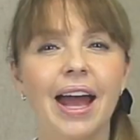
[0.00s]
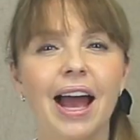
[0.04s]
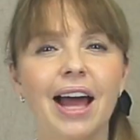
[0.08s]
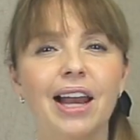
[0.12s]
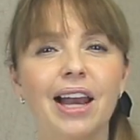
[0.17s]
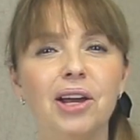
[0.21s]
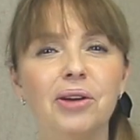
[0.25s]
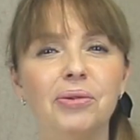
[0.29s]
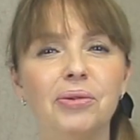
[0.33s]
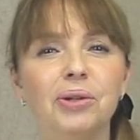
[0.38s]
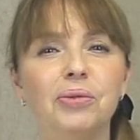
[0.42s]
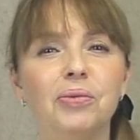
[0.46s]

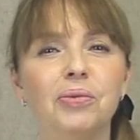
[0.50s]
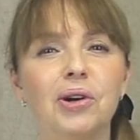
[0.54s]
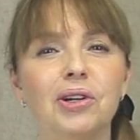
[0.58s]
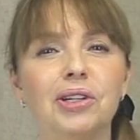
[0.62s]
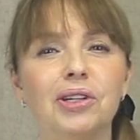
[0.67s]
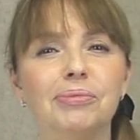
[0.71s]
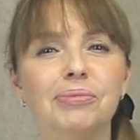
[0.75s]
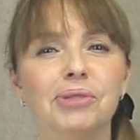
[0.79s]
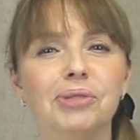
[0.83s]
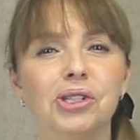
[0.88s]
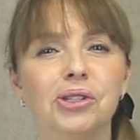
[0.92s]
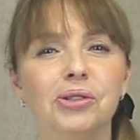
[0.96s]
Hello and
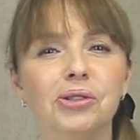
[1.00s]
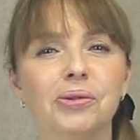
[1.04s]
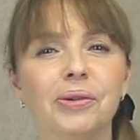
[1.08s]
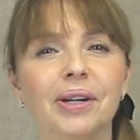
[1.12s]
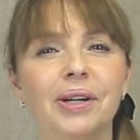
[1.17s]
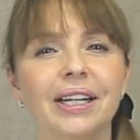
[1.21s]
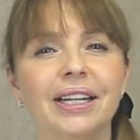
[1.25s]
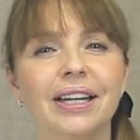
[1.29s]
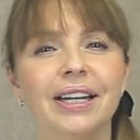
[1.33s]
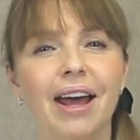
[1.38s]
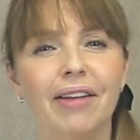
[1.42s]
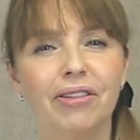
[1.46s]
welcome to
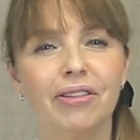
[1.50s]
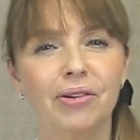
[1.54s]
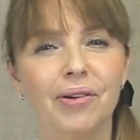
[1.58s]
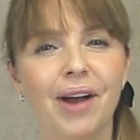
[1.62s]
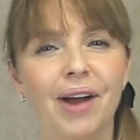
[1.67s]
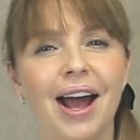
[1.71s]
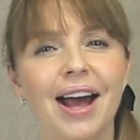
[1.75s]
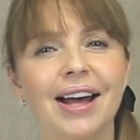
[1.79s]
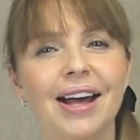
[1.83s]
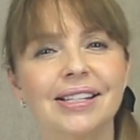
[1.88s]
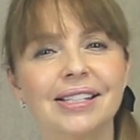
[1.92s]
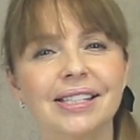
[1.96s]
another
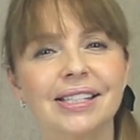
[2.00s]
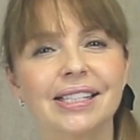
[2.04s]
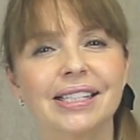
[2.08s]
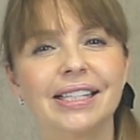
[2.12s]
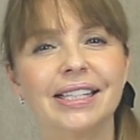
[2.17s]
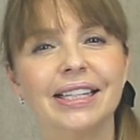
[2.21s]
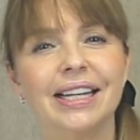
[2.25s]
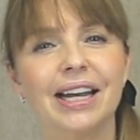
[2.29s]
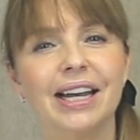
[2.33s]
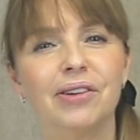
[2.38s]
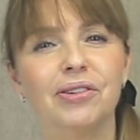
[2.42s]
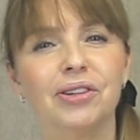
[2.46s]
Ask
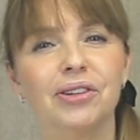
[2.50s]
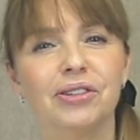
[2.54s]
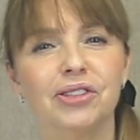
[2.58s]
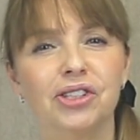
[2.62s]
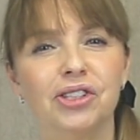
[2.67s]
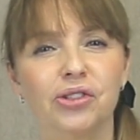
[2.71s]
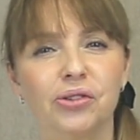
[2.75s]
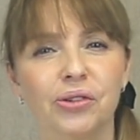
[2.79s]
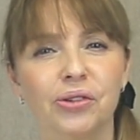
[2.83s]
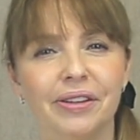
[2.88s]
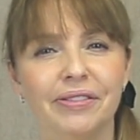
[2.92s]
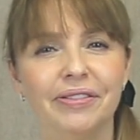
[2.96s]
Nerida
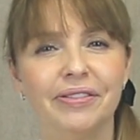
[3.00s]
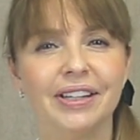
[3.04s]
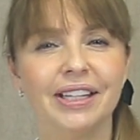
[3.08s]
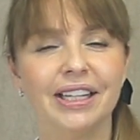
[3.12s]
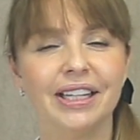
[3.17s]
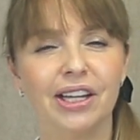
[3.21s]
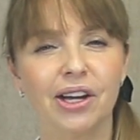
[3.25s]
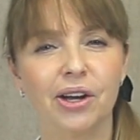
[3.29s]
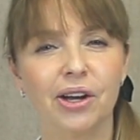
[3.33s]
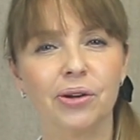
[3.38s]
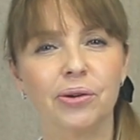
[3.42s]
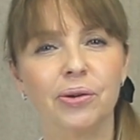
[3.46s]
Joy
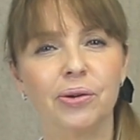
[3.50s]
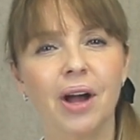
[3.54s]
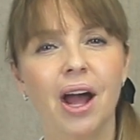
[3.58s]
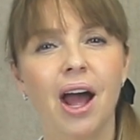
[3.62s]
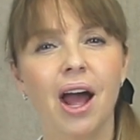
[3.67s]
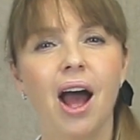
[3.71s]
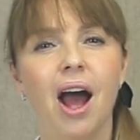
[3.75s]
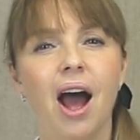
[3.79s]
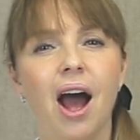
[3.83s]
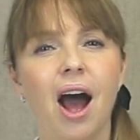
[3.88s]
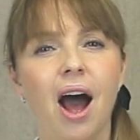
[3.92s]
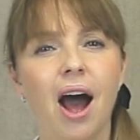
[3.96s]
video.
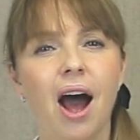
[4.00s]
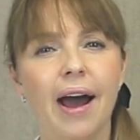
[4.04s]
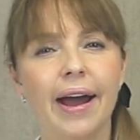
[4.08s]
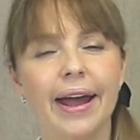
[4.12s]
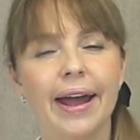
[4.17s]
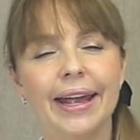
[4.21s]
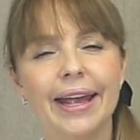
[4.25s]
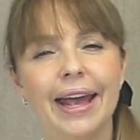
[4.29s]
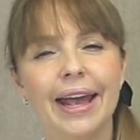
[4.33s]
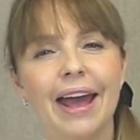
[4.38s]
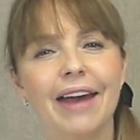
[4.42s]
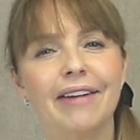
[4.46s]
I
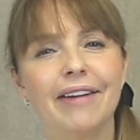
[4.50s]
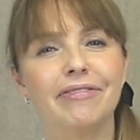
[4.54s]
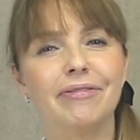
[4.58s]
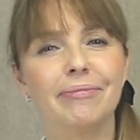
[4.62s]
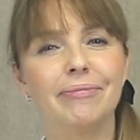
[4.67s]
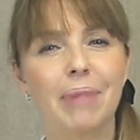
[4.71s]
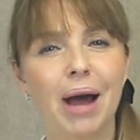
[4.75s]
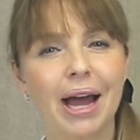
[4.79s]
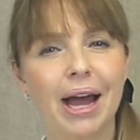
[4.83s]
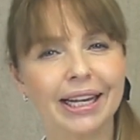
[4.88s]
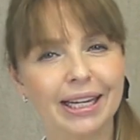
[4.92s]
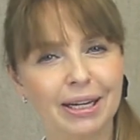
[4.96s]
have
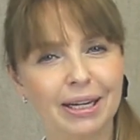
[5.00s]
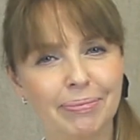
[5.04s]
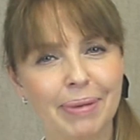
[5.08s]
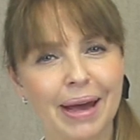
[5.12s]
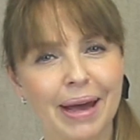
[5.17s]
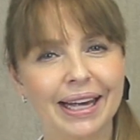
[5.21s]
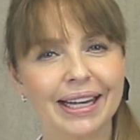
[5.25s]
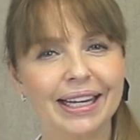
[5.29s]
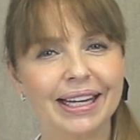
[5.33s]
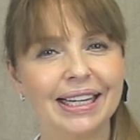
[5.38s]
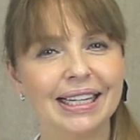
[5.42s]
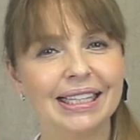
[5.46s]
Micah
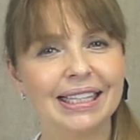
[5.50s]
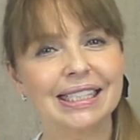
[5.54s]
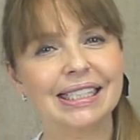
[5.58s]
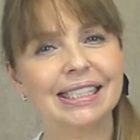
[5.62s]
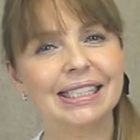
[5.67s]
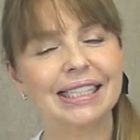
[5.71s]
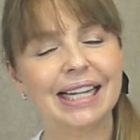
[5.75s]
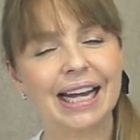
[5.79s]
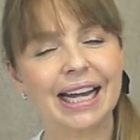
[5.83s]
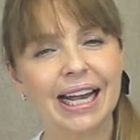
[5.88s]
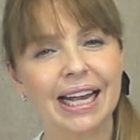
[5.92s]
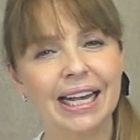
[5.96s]
back here
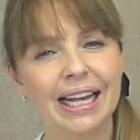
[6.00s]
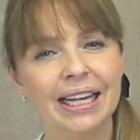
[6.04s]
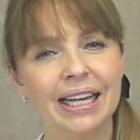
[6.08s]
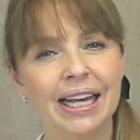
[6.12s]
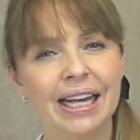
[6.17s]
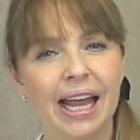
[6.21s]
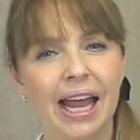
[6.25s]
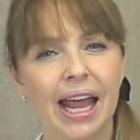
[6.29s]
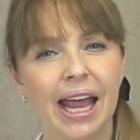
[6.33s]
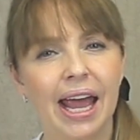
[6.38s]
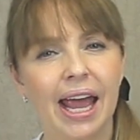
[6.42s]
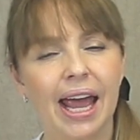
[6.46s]
today
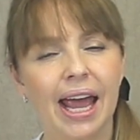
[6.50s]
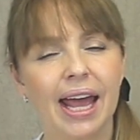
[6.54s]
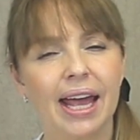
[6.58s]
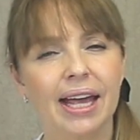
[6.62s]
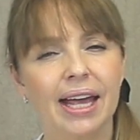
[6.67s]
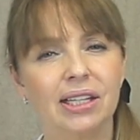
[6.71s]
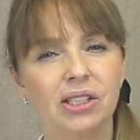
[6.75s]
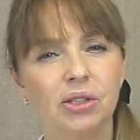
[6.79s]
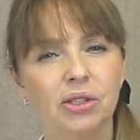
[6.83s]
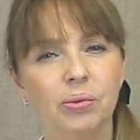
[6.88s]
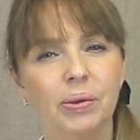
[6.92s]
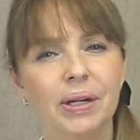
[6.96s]

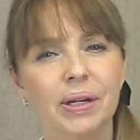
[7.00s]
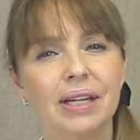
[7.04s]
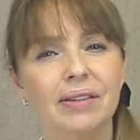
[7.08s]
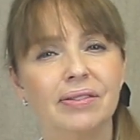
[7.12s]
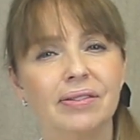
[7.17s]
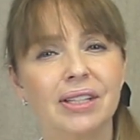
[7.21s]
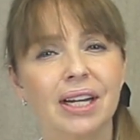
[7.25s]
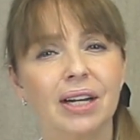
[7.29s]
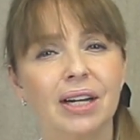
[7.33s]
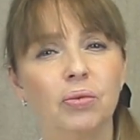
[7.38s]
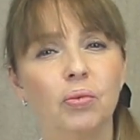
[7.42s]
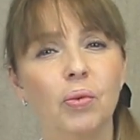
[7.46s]
and we have
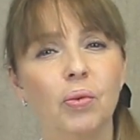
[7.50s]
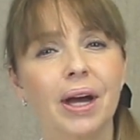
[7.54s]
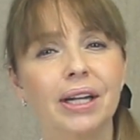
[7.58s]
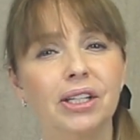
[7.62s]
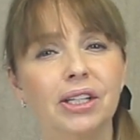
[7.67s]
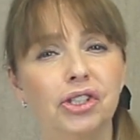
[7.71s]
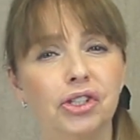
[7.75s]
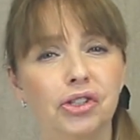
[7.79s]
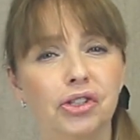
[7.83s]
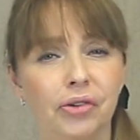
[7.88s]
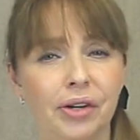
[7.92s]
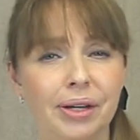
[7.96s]
done
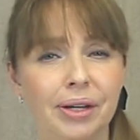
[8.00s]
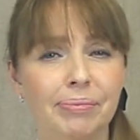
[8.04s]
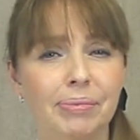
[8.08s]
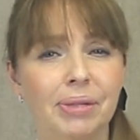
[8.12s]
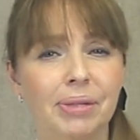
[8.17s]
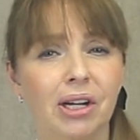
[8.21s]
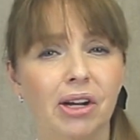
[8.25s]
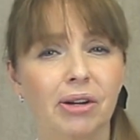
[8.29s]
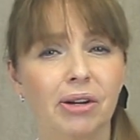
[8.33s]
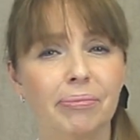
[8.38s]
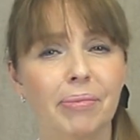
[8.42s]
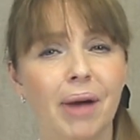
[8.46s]
one treatment
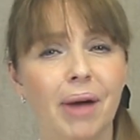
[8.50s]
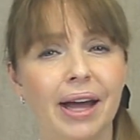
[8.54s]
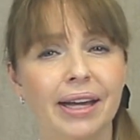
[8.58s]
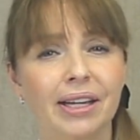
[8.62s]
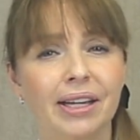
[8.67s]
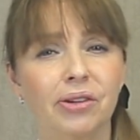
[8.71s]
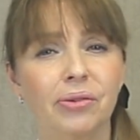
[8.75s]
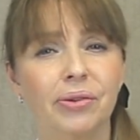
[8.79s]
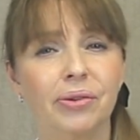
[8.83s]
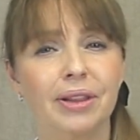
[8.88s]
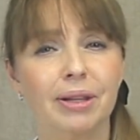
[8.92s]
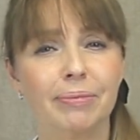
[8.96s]
on
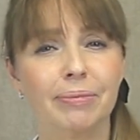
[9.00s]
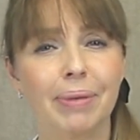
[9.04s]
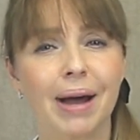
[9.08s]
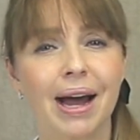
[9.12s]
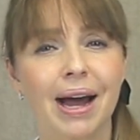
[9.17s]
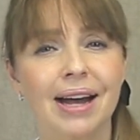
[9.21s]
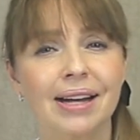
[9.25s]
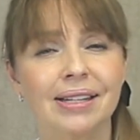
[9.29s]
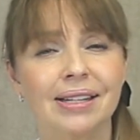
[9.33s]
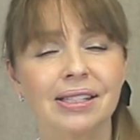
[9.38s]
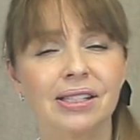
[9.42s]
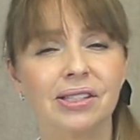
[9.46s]
Micah in the
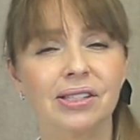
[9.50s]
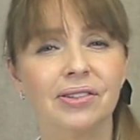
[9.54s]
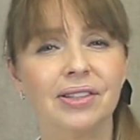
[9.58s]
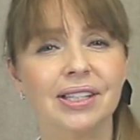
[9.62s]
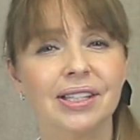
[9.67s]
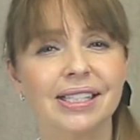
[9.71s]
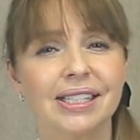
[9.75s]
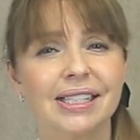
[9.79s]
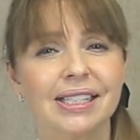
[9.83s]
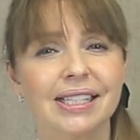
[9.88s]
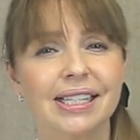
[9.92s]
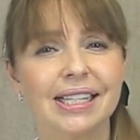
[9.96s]
past, so
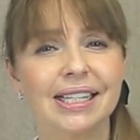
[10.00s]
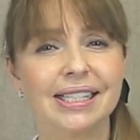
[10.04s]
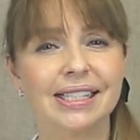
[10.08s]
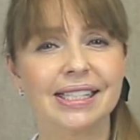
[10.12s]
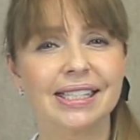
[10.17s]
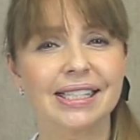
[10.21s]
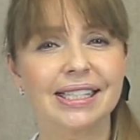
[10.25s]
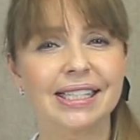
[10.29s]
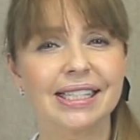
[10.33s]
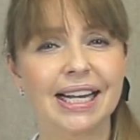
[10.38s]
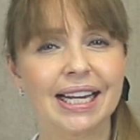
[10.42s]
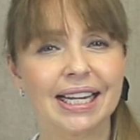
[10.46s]
this is his
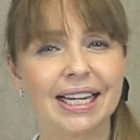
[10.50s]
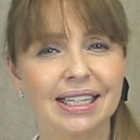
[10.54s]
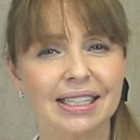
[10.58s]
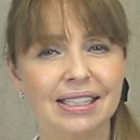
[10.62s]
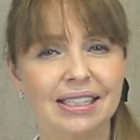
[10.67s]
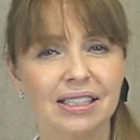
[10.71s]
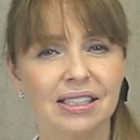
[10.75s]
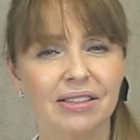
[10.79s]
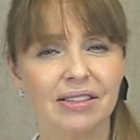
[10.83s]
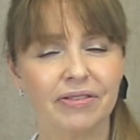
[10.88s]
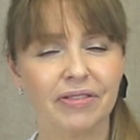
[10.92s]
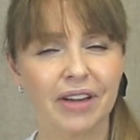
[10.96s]

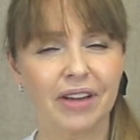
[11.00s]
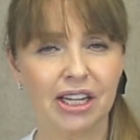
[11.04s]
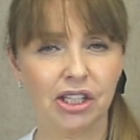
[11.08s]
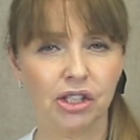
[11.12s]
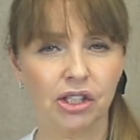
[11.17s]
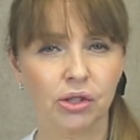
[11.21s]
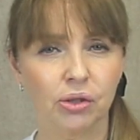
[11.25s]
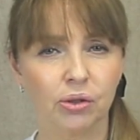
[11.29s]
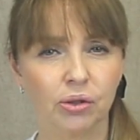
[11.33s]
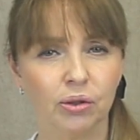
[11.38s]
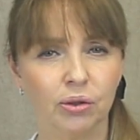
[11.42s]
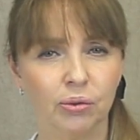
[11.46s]
second
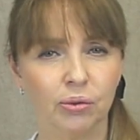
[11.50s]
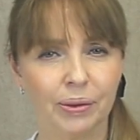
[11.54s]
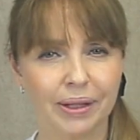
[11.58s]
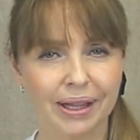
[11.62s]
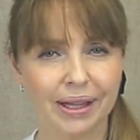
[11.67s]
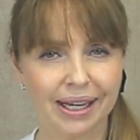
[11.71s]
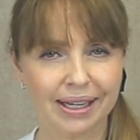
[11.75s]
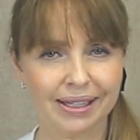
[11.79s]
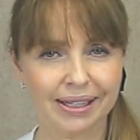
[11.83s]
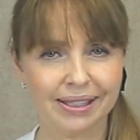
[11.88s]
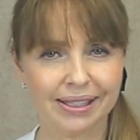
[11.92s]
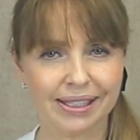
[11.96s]
facial with
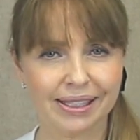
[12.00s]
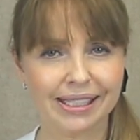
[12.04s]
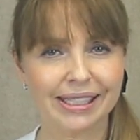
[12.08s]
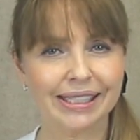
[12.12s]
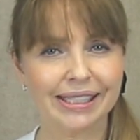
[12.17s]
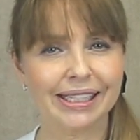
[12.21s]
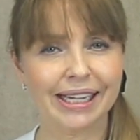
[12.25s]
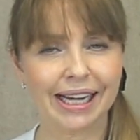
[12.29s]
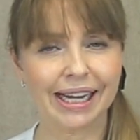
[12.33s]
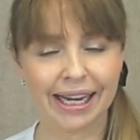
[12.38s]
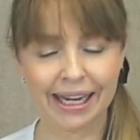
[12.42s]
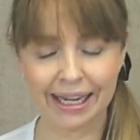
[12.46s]
us
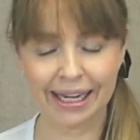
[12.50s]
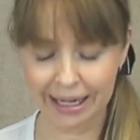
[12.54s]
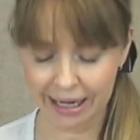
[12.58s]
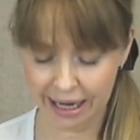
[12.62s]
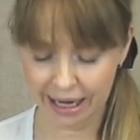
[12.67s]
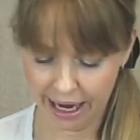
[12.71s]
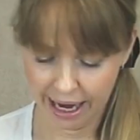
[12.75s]
today.